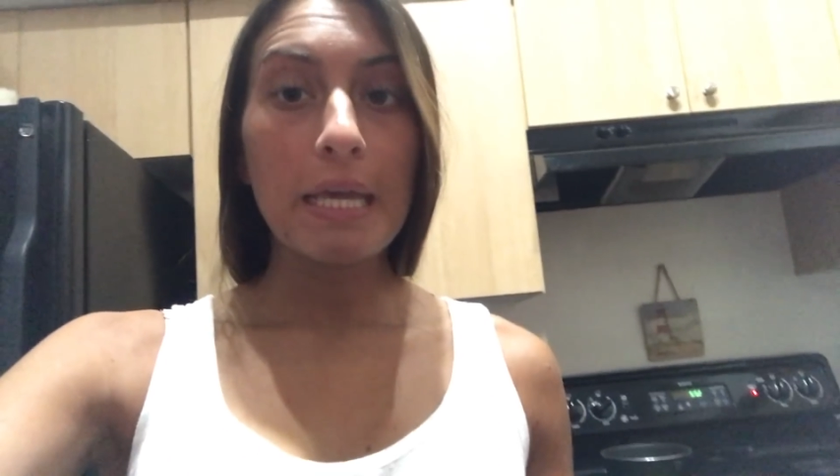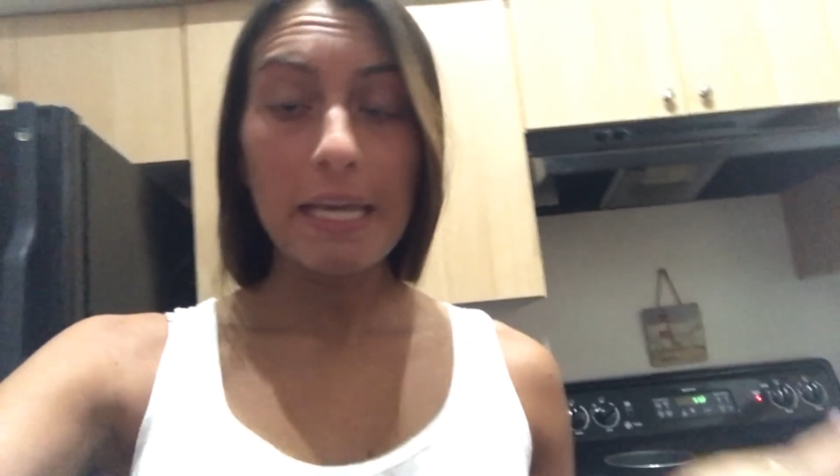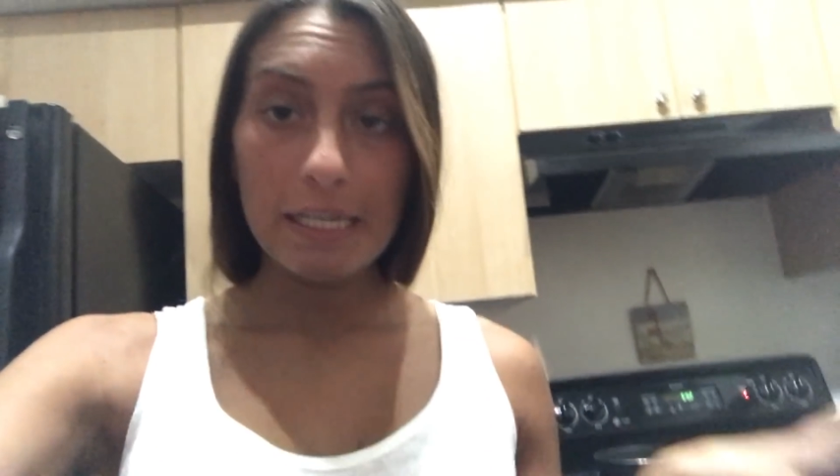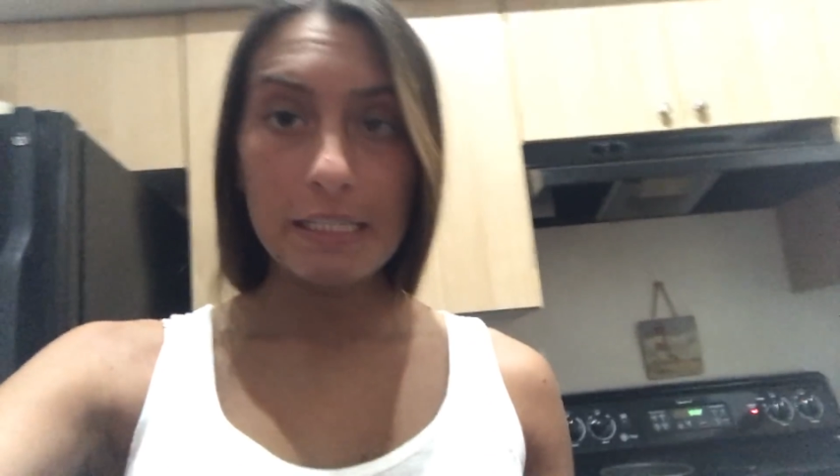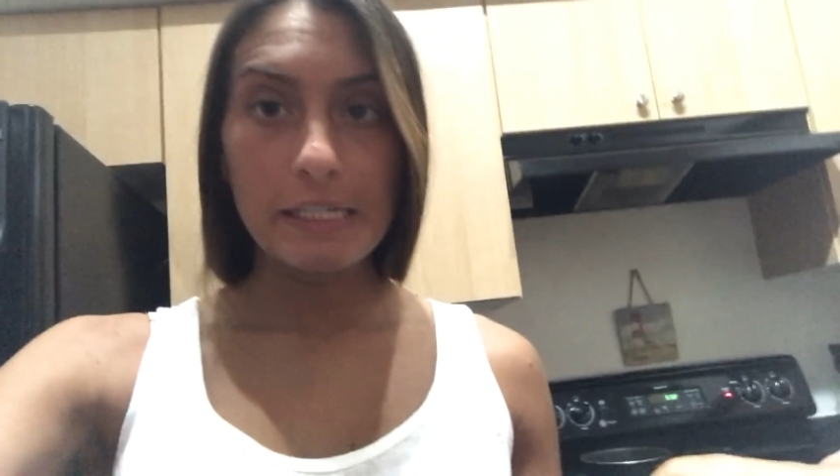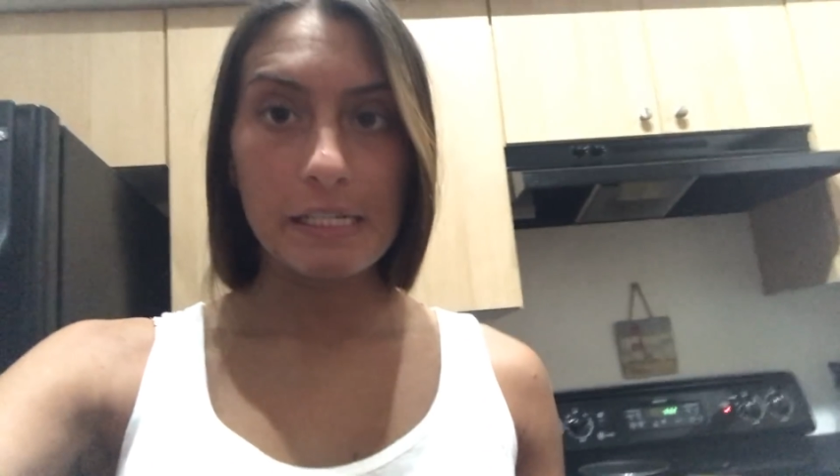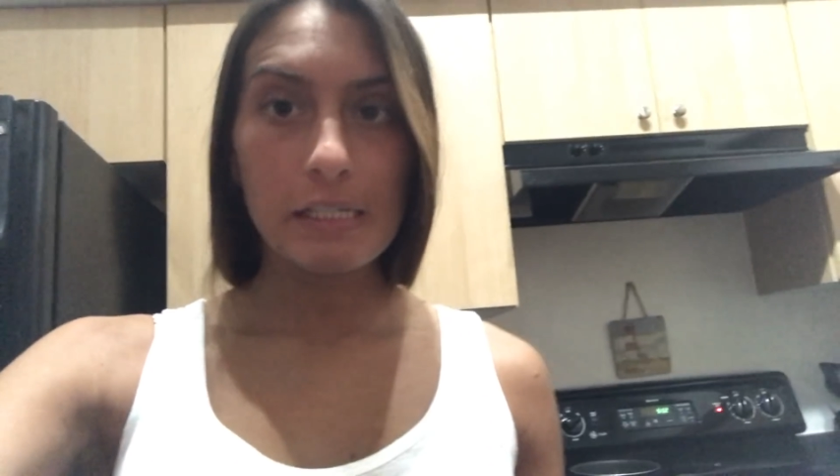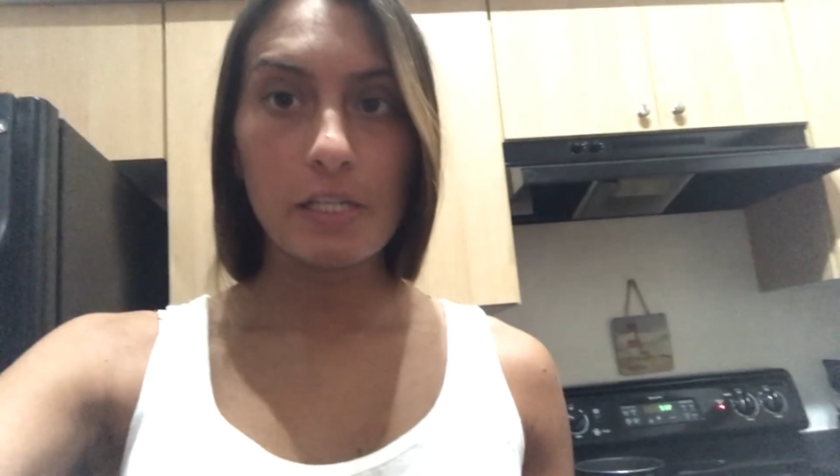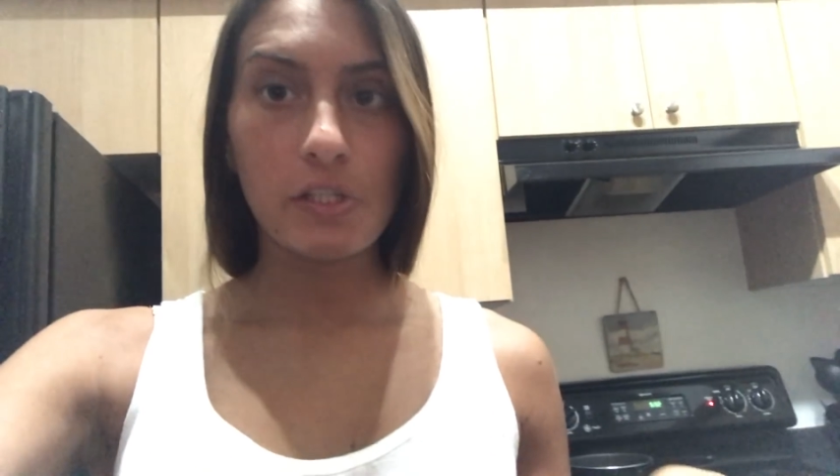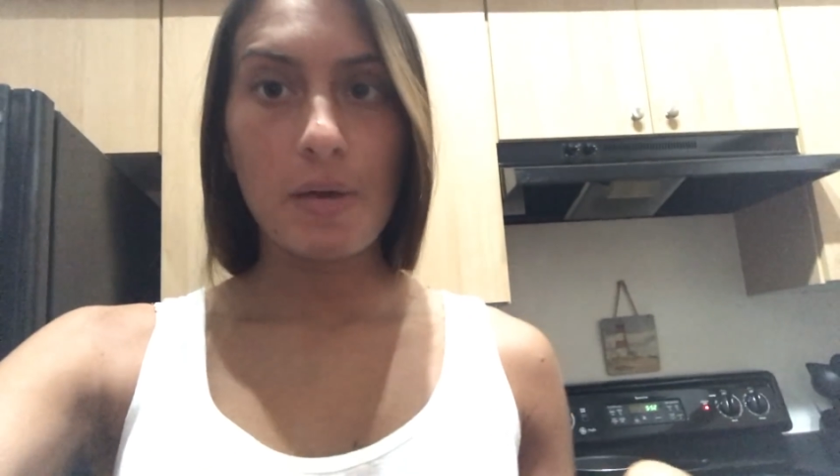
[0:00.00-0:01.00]
in
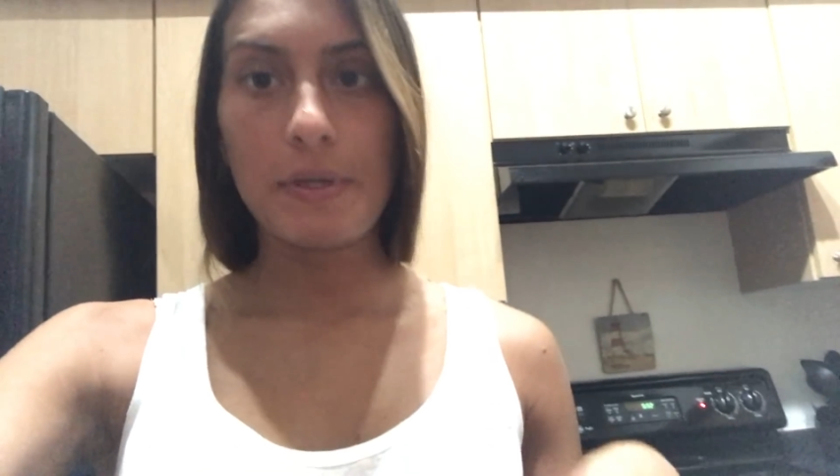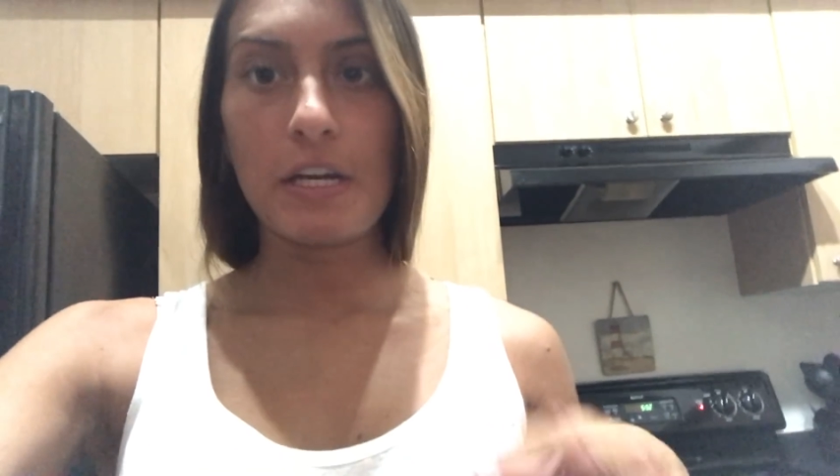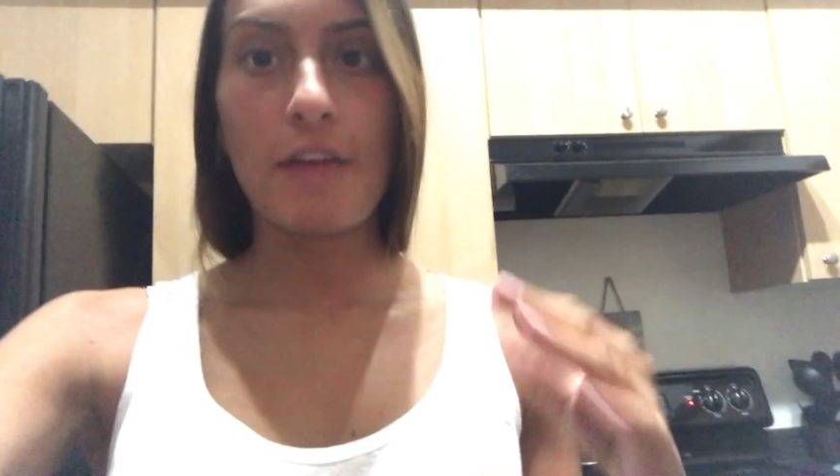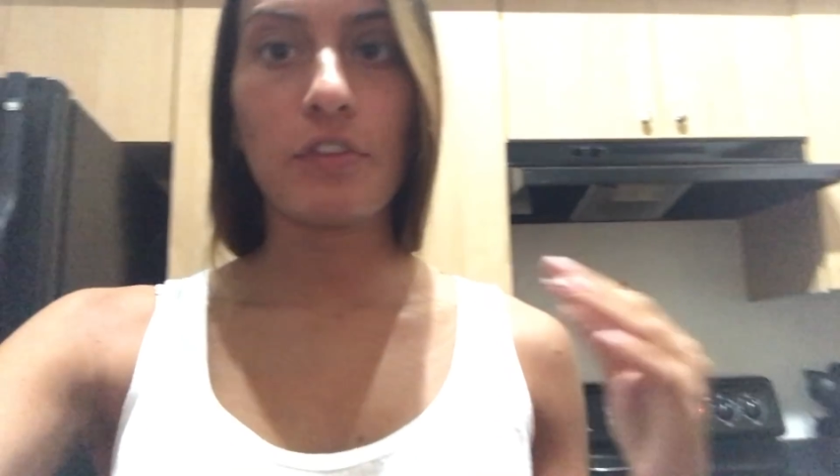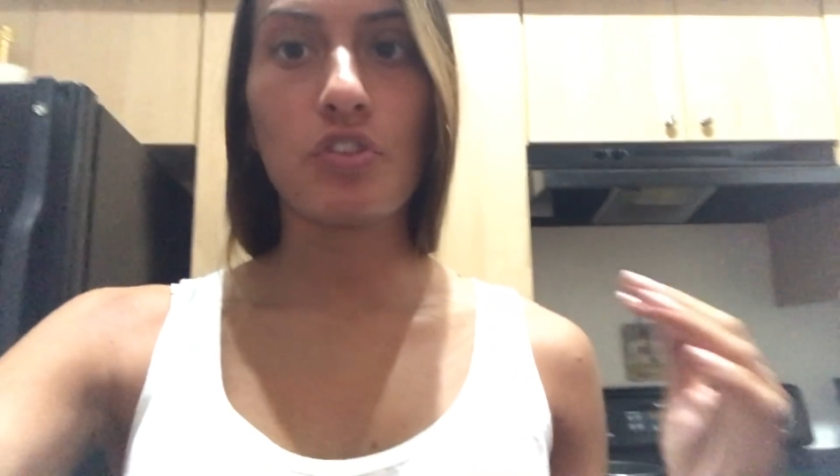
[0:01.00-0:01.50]
Disney so that we didn't have